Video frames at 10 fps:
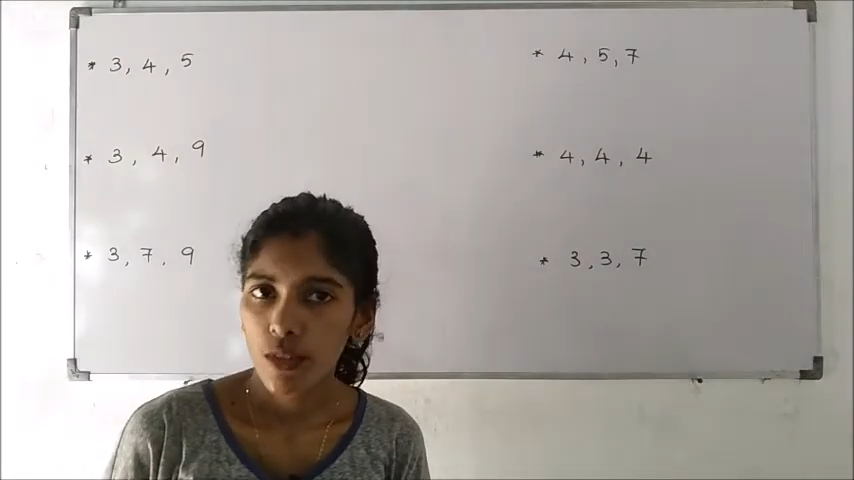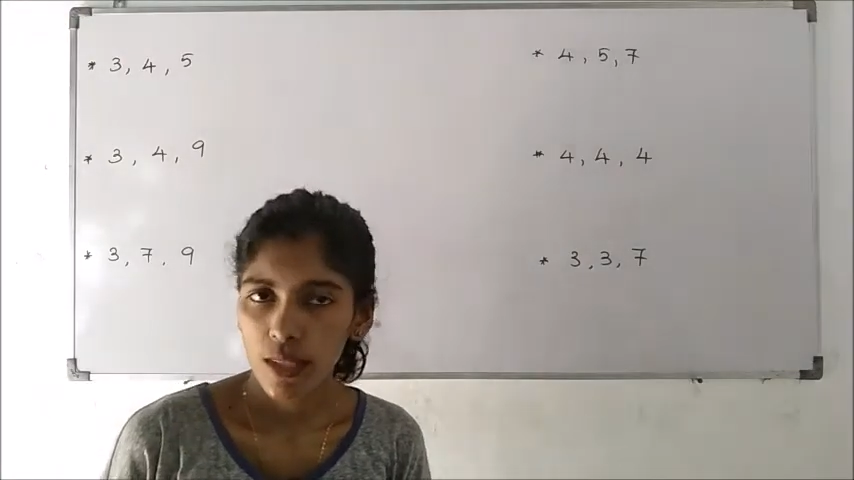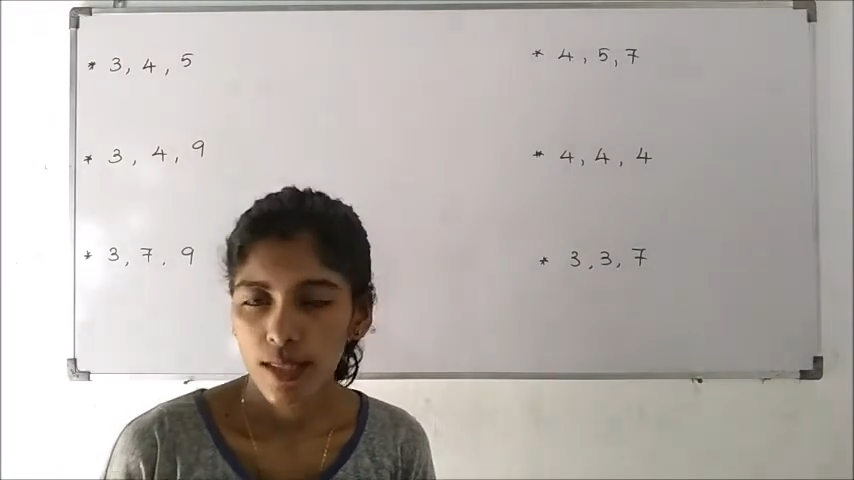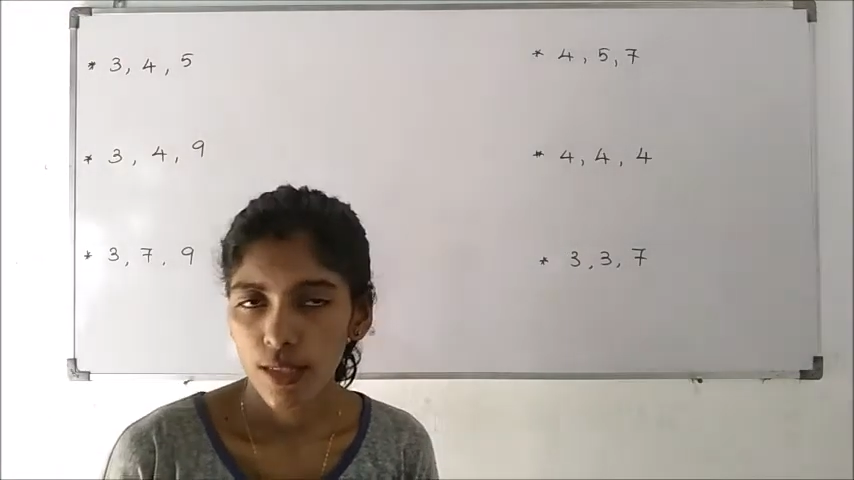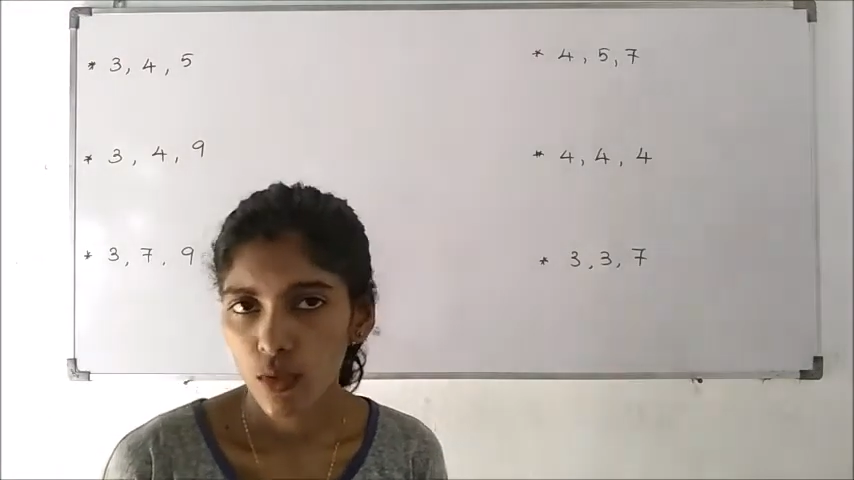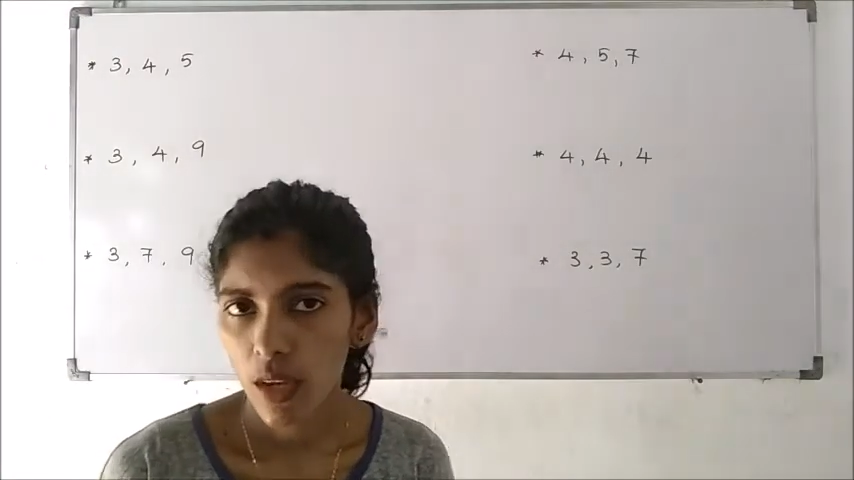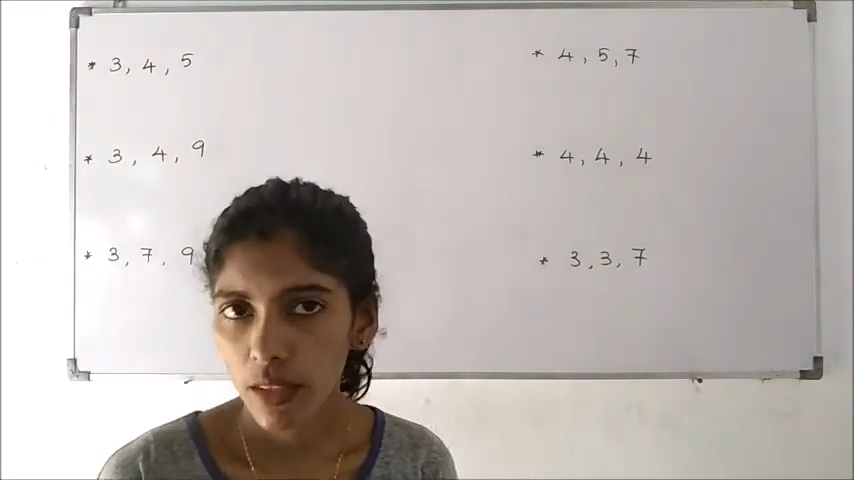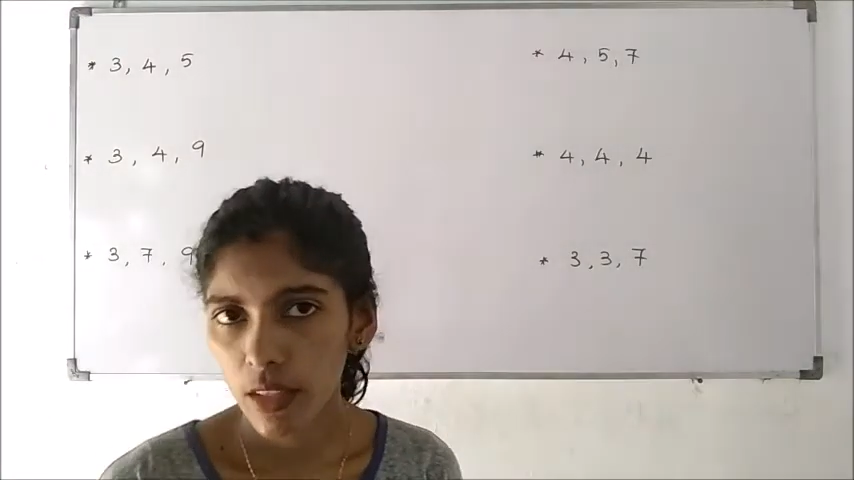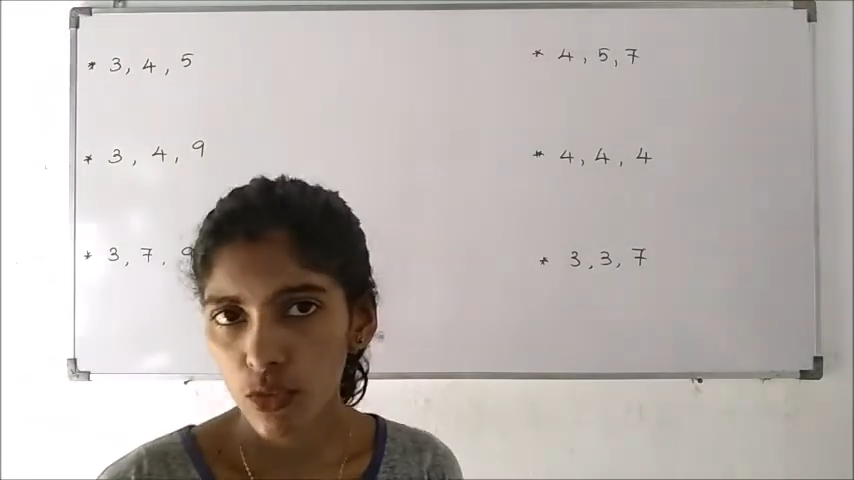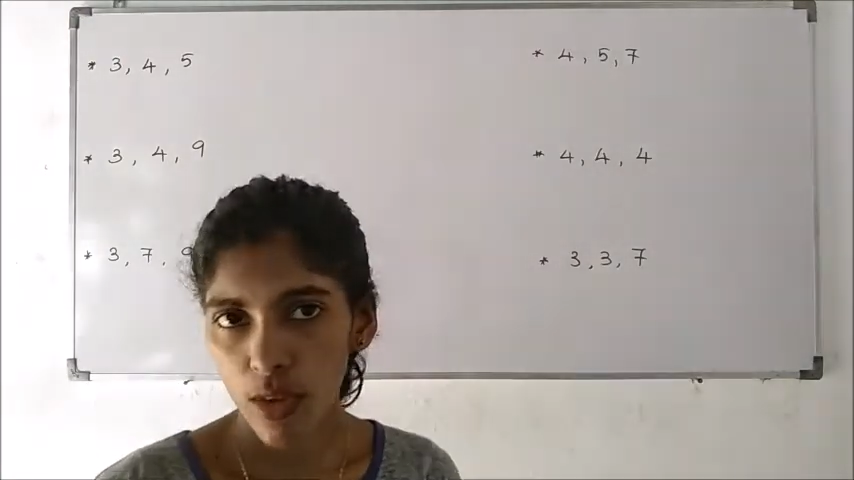
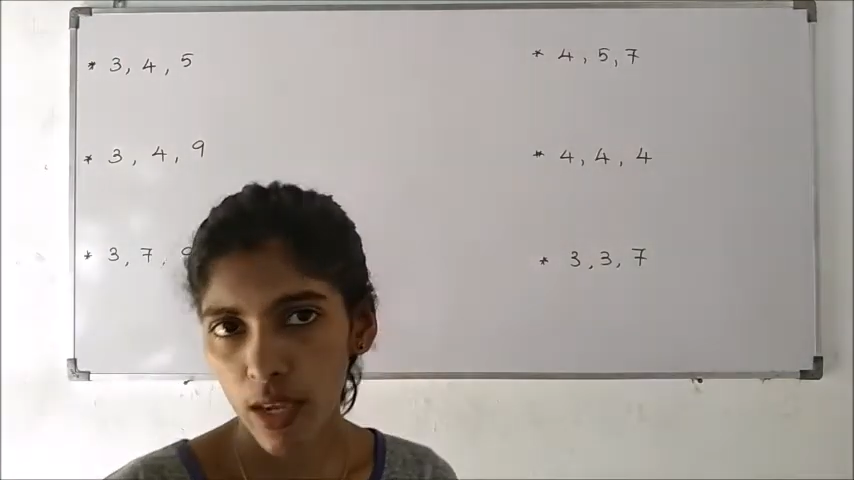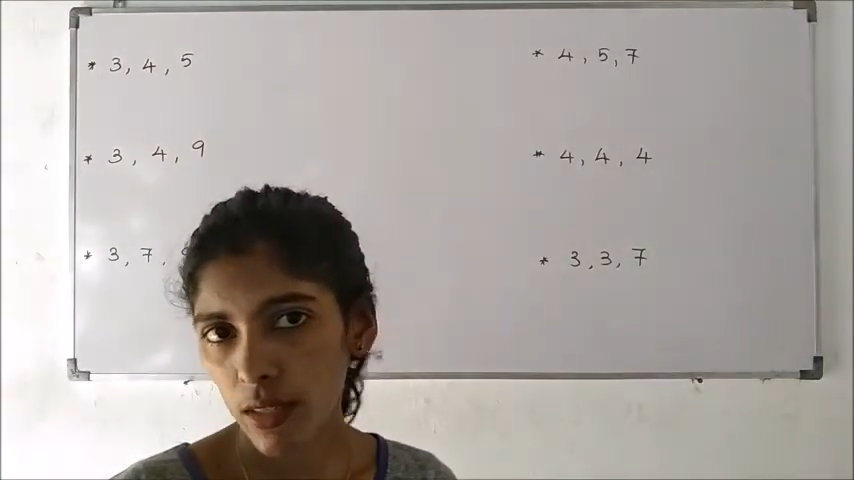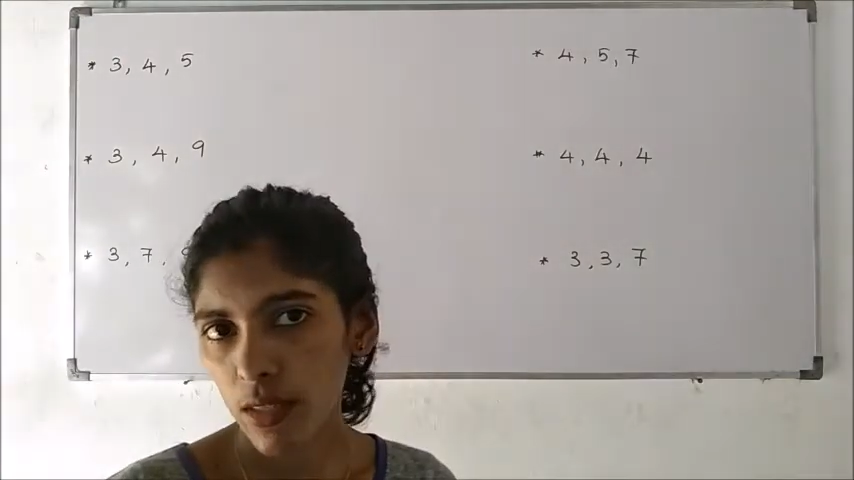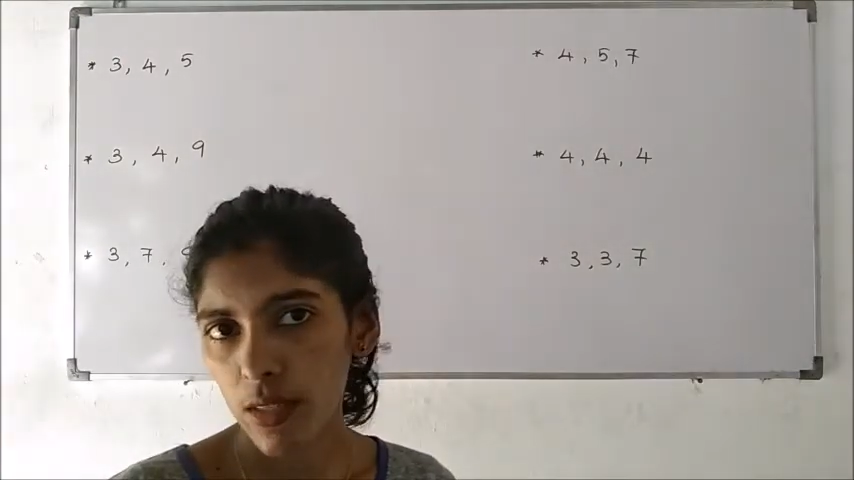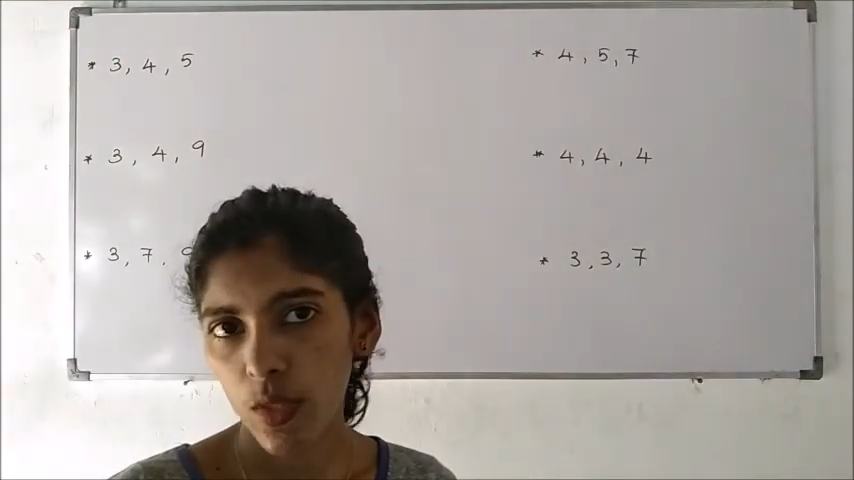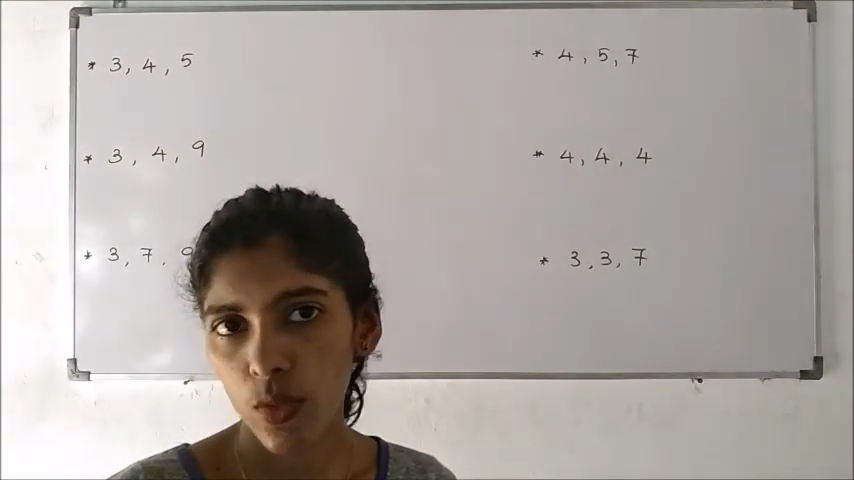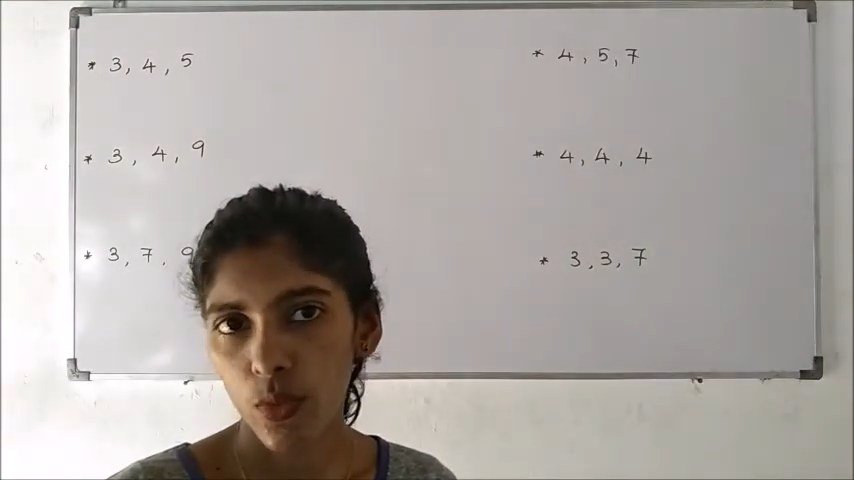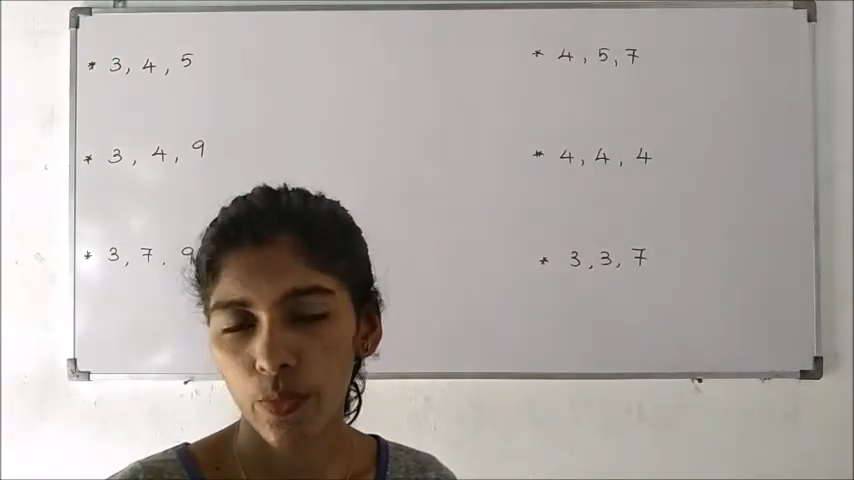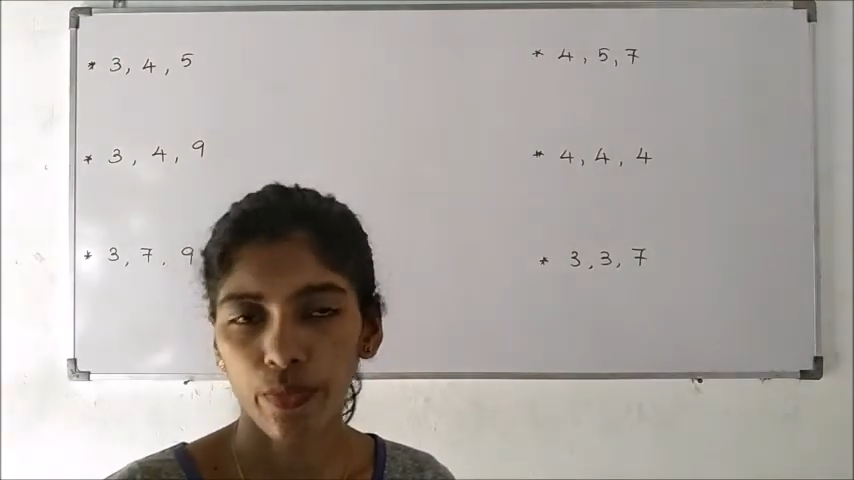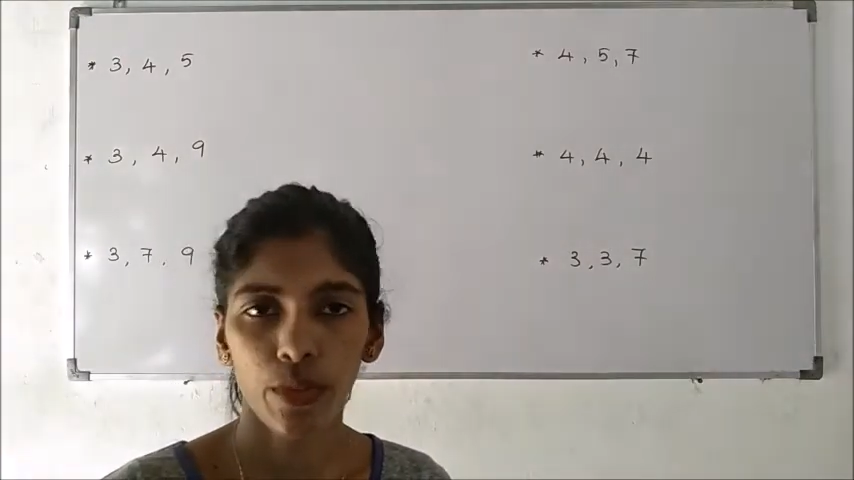construct the triangles now.